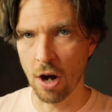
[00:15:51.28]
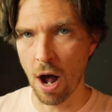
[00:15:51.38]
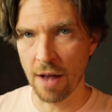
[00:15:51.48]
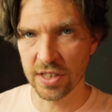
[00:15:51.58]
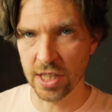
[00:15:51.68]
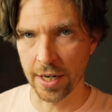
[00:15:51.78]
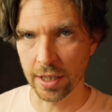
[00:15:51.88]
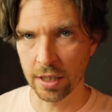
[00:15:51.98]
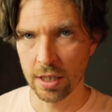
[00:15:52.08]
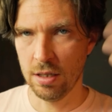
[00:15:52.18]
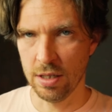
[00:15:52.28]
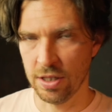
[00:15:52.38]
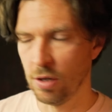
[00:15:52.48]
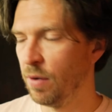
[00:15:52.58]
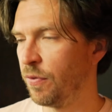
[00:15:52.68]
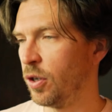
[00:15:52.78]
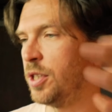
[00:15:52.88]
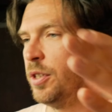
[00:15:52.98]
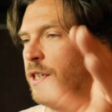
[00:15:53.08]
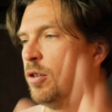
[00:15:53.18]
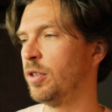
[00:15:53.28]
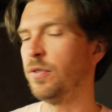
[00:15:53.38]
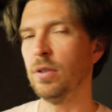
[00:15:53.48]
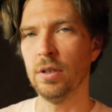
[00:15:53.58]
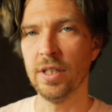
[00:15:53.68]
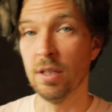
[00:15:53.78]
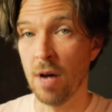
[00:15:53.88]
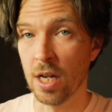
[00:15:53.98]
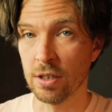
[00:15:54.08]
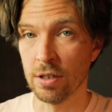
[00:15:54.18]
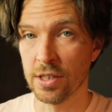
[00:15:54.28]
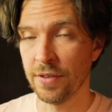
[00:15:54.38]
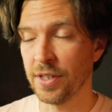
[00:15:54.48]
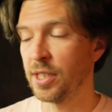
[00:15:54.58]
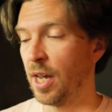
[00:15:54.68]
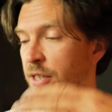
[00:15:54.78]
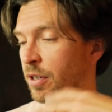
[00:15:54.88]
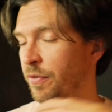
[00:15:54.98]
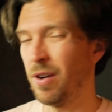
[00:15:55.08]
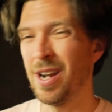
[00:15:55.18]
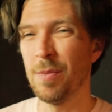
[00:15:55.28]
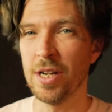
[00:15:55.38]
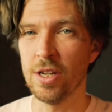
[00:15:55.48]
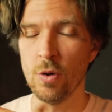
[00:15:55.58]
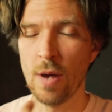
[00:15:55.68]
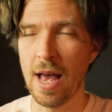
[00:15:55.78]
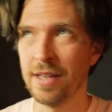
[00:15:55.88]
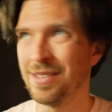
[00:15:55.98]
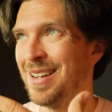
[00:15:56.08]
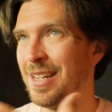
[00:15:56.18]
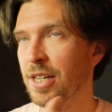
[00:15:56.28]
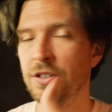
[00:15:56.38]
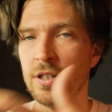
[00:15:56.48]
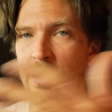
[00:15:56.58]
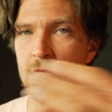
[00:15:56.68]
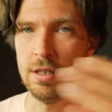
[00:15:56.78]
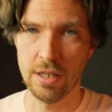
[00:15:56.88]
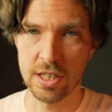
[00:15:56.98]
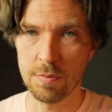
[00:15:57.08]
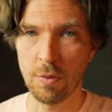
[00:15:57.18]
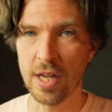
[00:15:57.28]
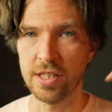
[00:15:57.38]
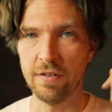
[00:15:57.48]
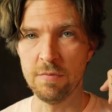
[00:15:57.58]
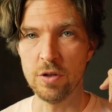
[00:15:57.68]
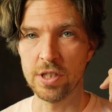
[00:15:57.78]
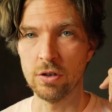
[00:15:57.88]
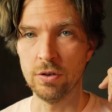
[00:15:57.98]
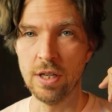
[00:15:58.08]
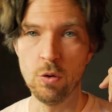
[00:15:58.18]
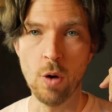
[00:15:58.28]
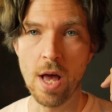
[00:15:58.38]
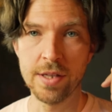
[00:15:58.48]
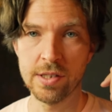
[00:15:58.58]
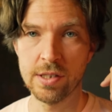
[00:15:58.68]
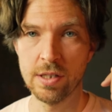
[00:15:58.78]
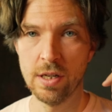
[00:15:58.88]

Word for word: and offsetting, is universally useful in a modular synthesizer for anybody who has any interest in expressive musical nuance.